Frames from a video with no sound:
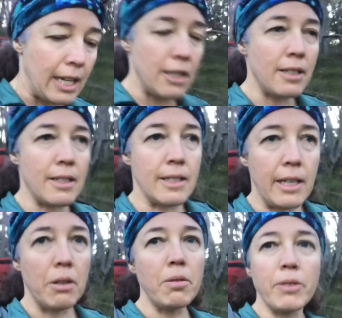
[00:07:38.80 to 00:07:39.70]
just to
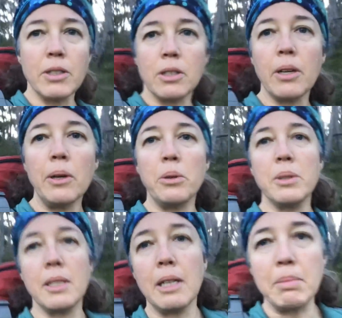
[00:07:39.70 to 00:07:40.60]
start off, it's all
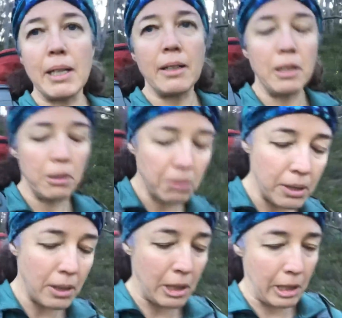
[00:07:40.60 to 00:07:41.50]
steep downhill,
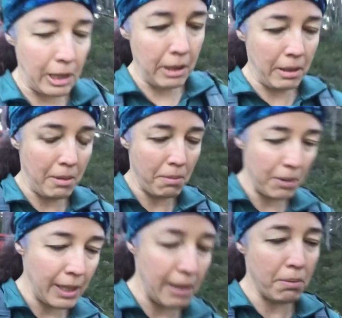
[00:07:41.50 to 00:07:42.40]
just to
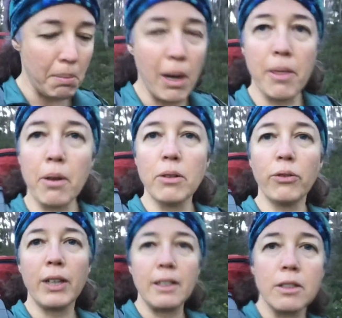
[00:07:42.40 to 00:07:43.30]
really remind those
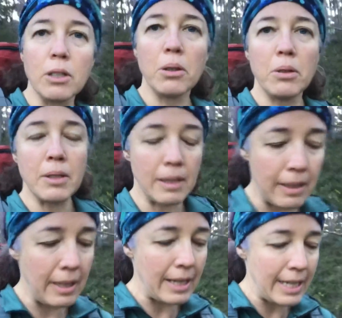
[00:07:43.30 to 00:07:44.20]
feet and toes
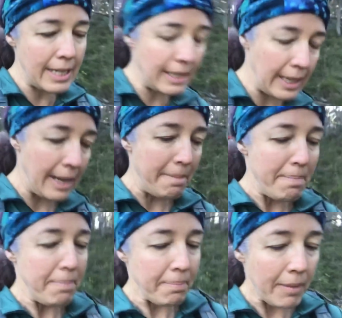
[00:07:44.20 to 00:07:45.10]
and knees
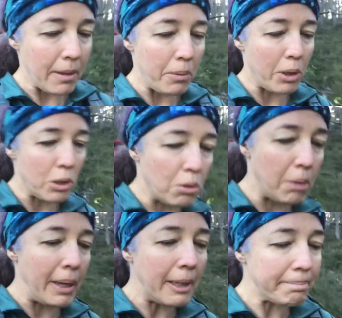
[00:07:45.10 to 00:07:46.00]
what it's all
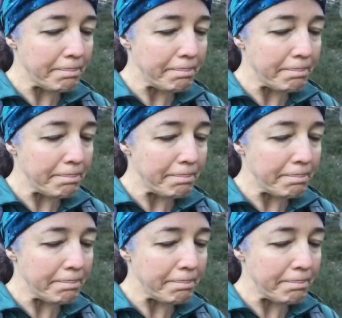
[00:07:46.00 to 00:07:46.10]
about.